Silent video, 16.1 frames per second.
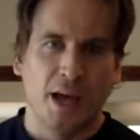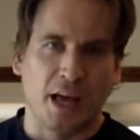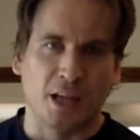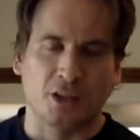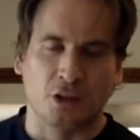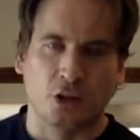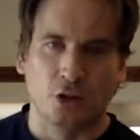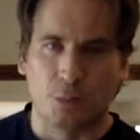
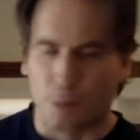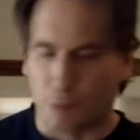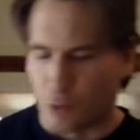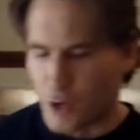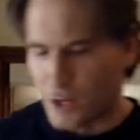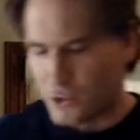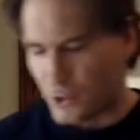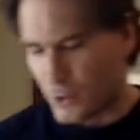It's a little bit
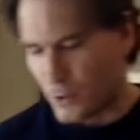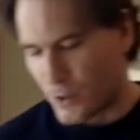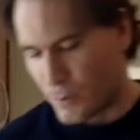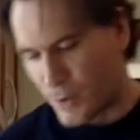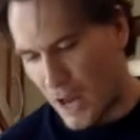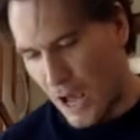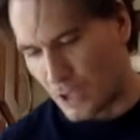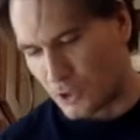pricier
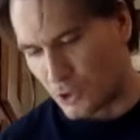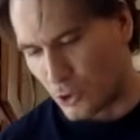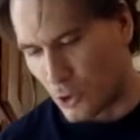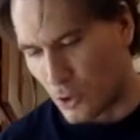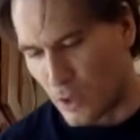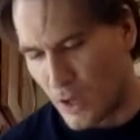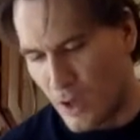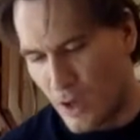than
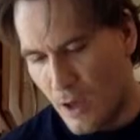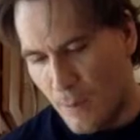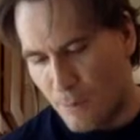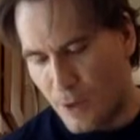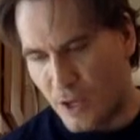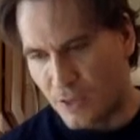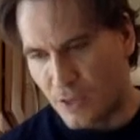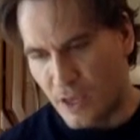minoxidil,
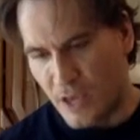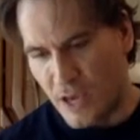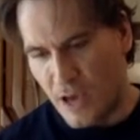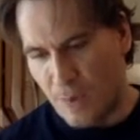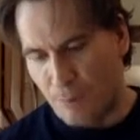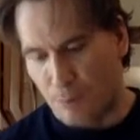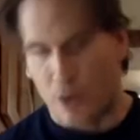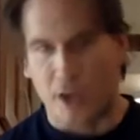but the
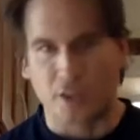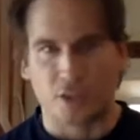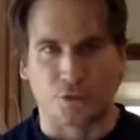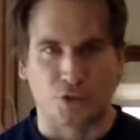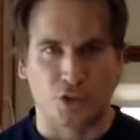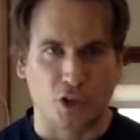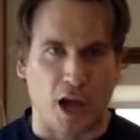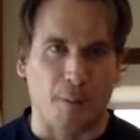uh, price
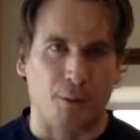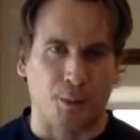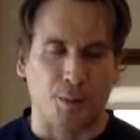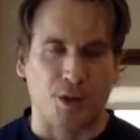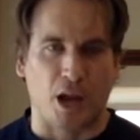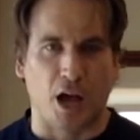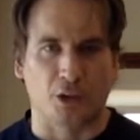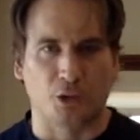of stopping
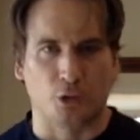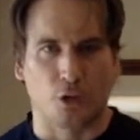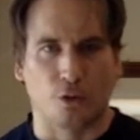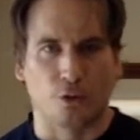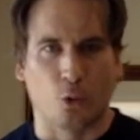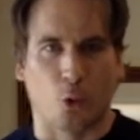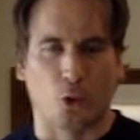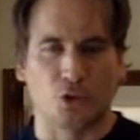
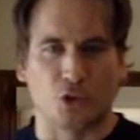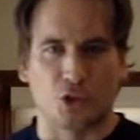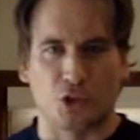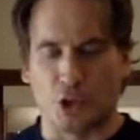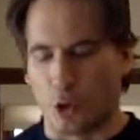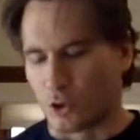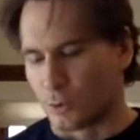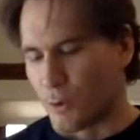minoxidil, of course, is
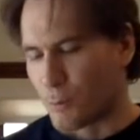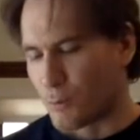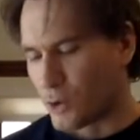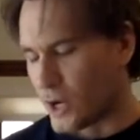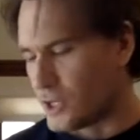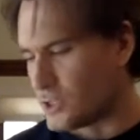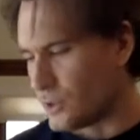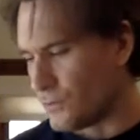the ultimate
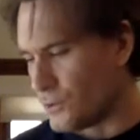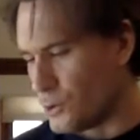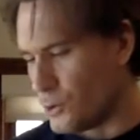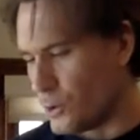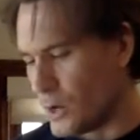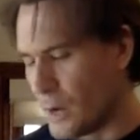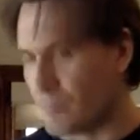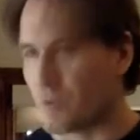price if
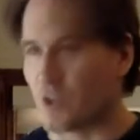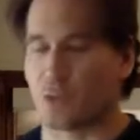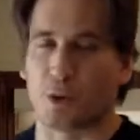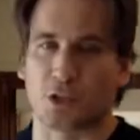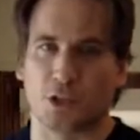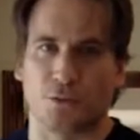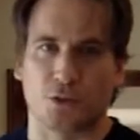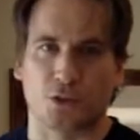you, uh,
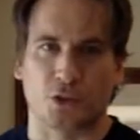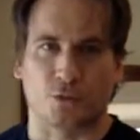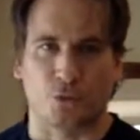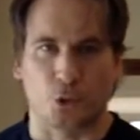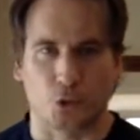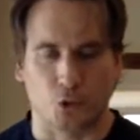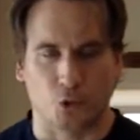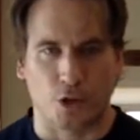especially if it's the
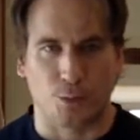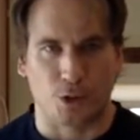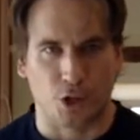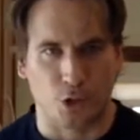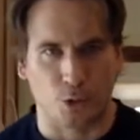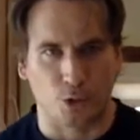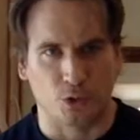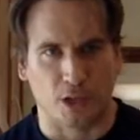first treatment
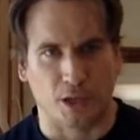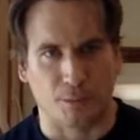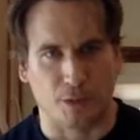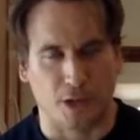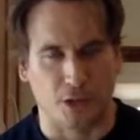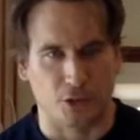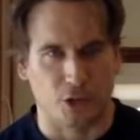you use like me.